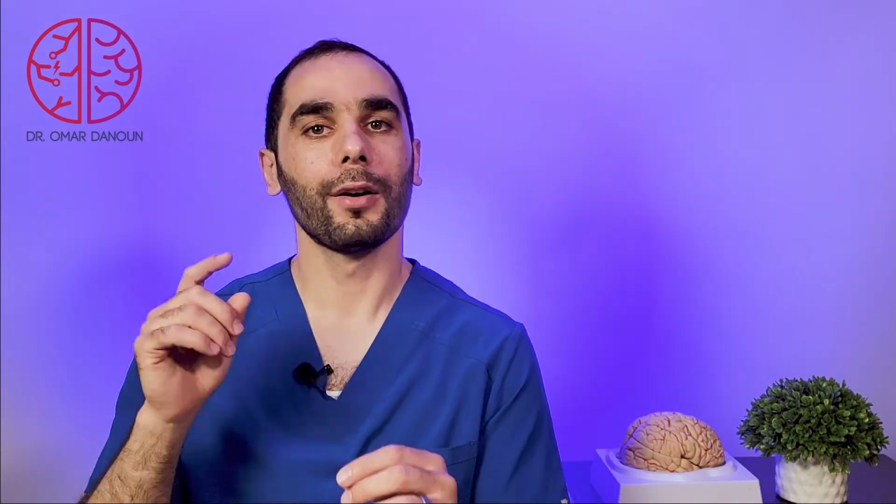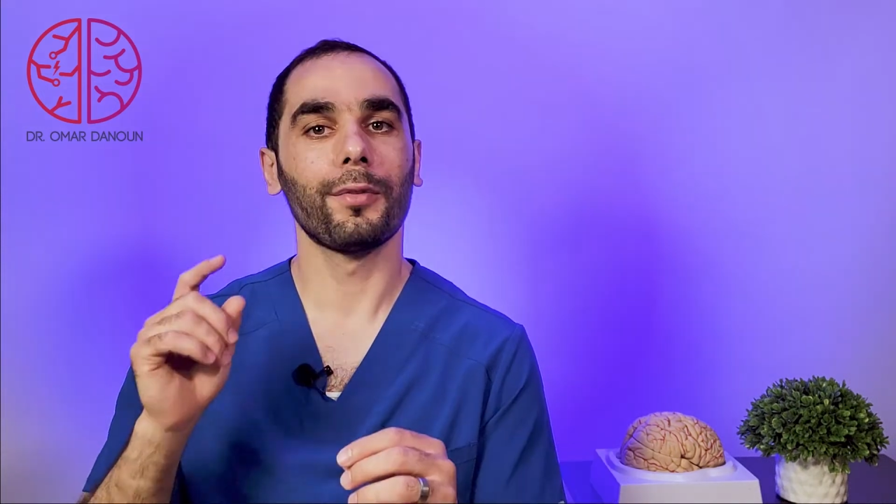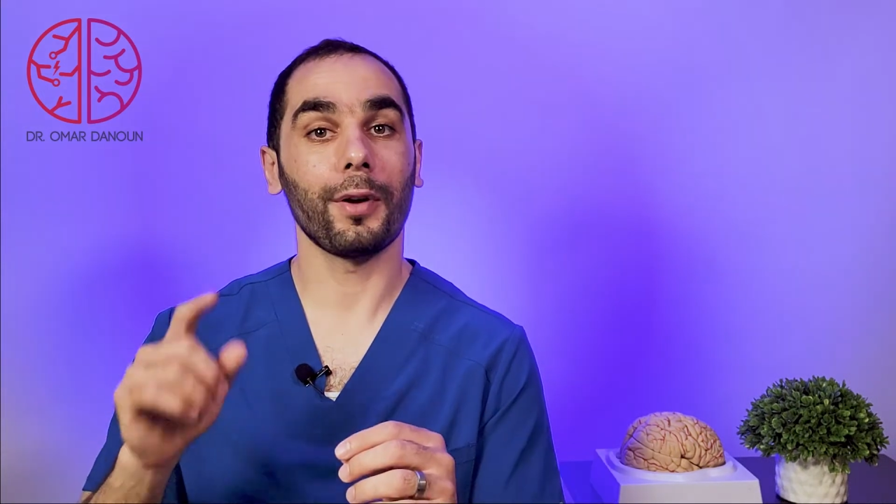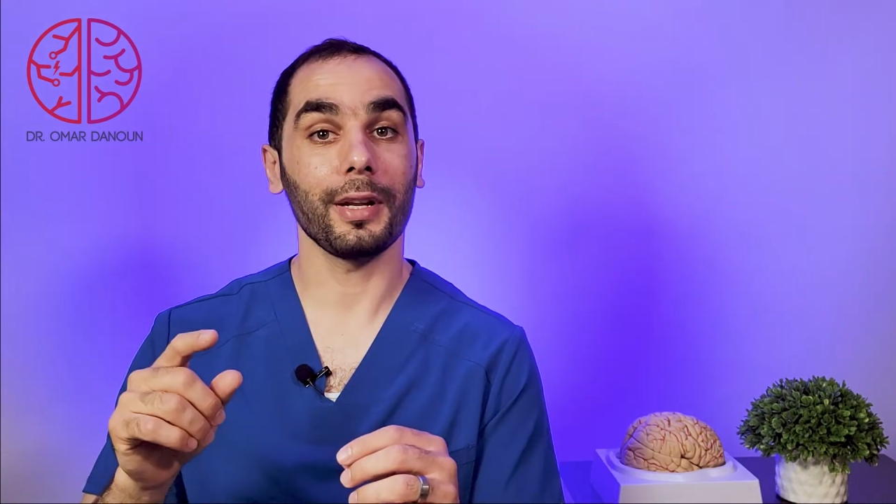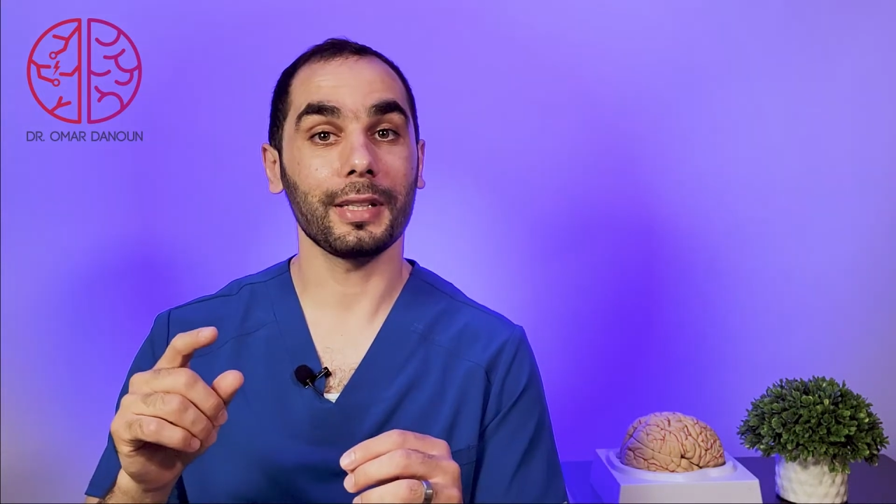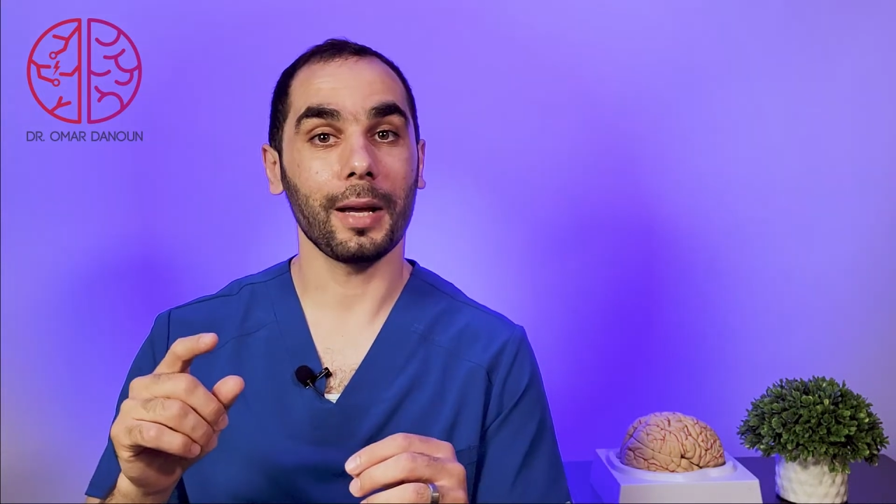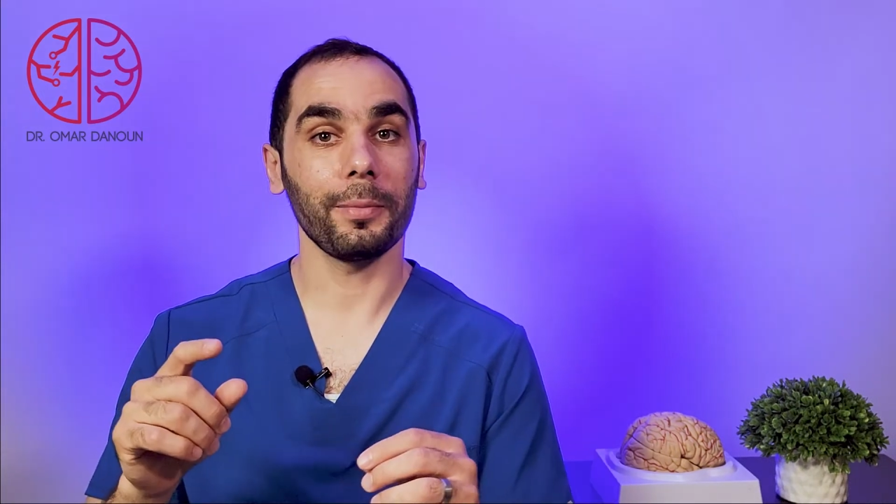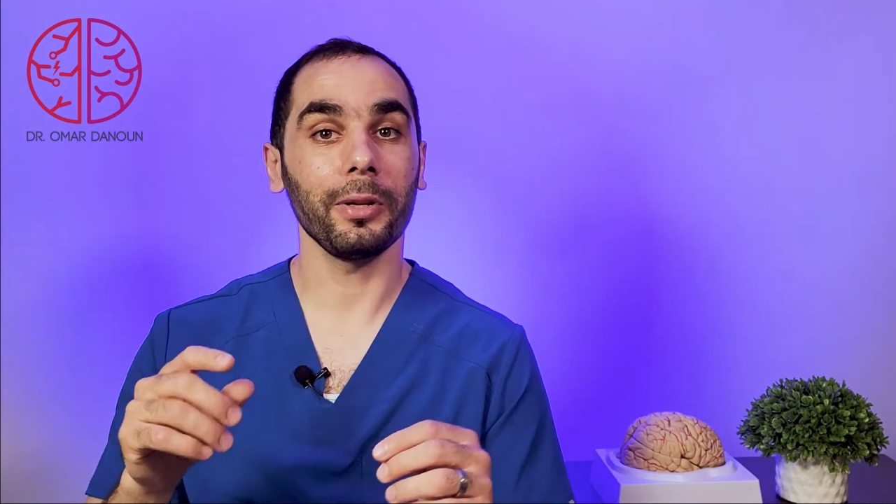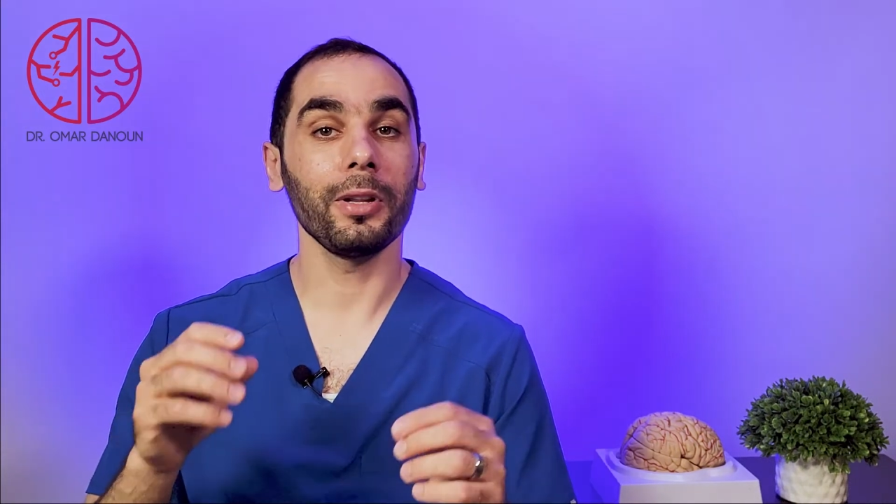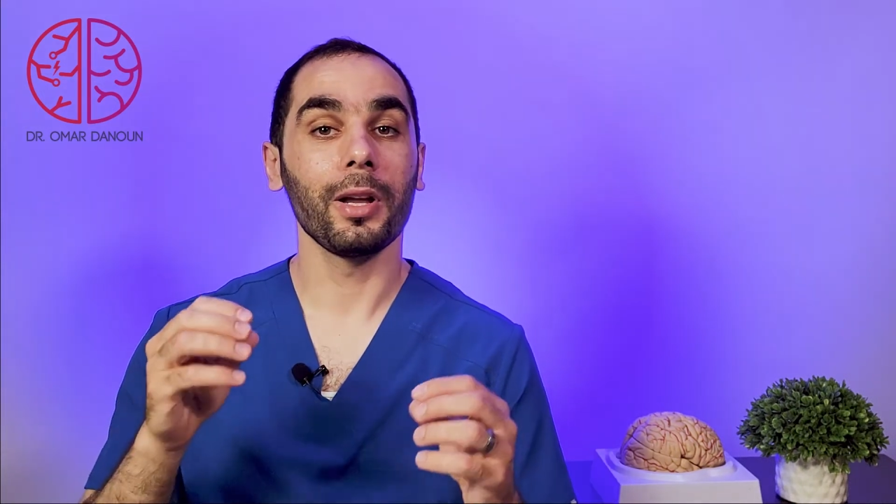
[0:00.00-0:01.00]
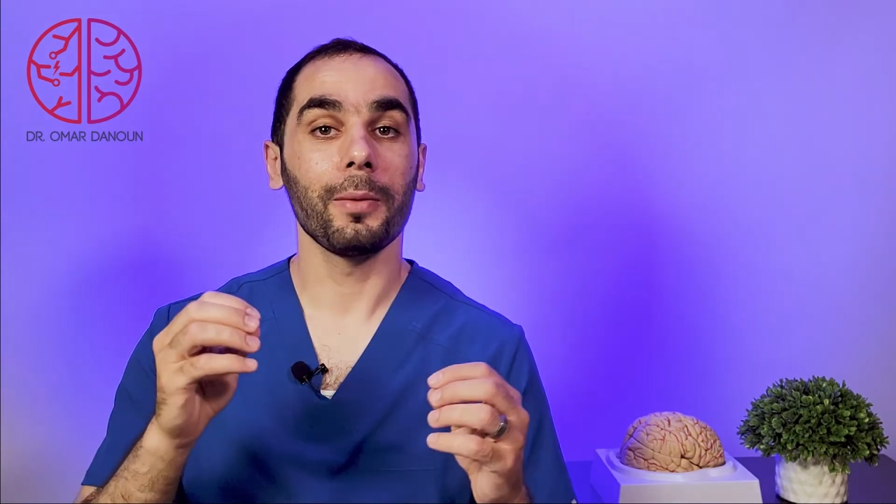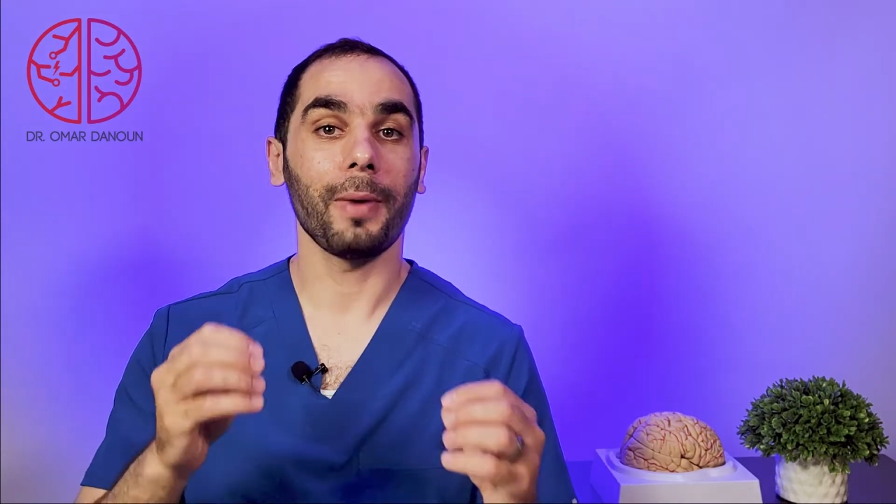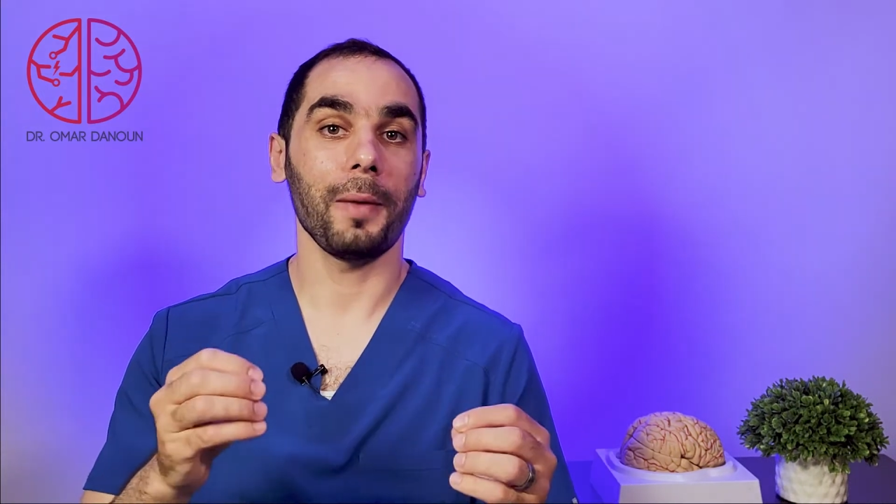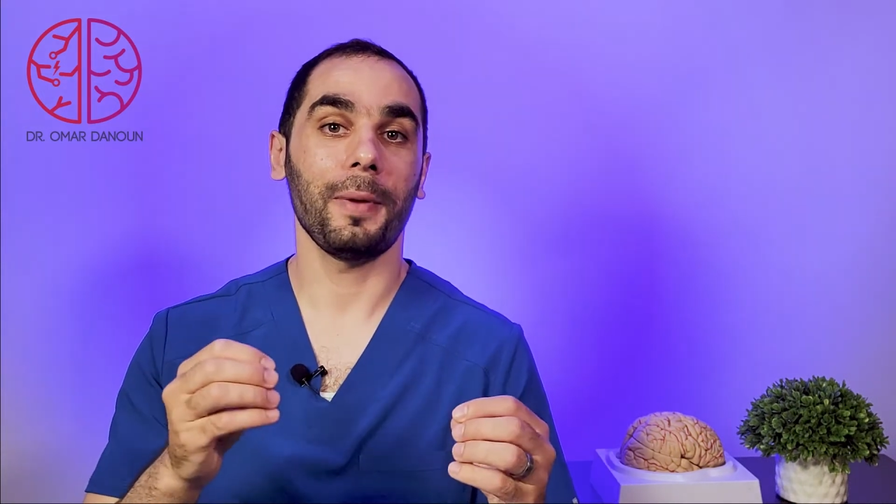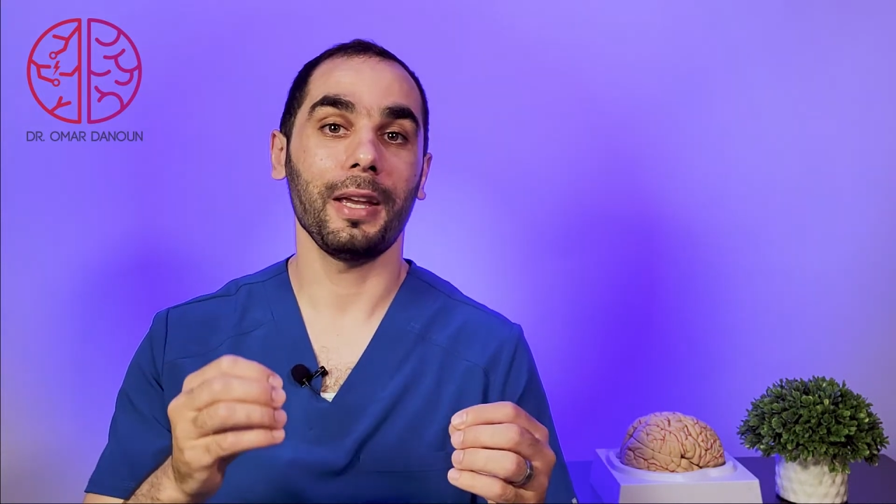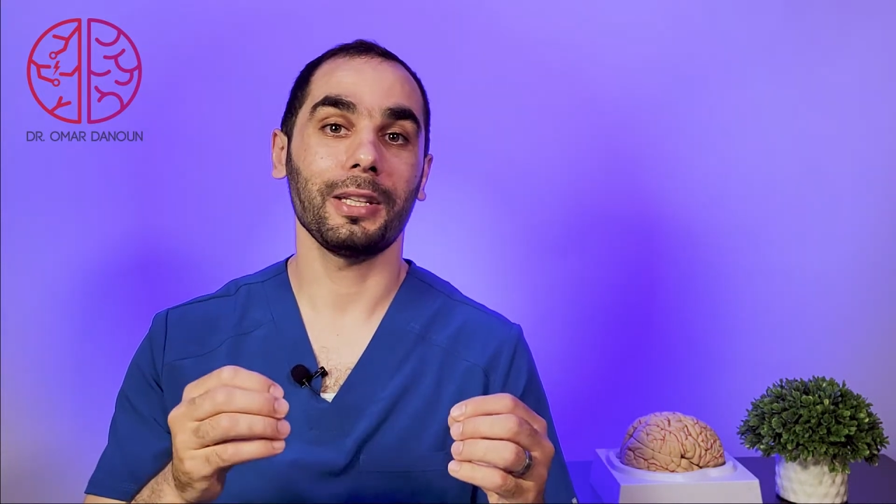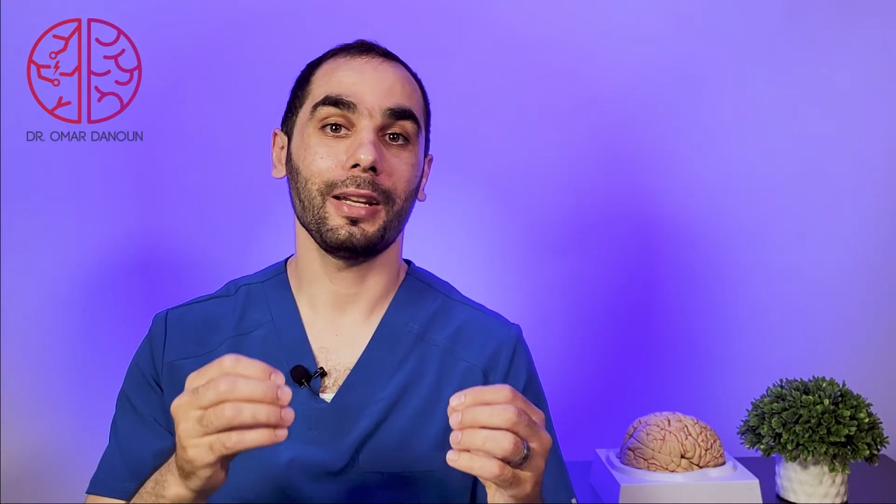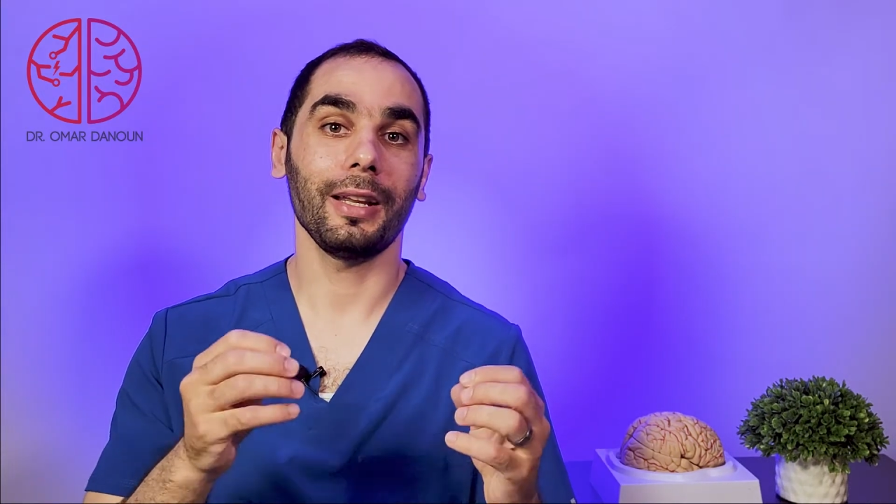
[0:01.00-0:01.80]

For example, my patient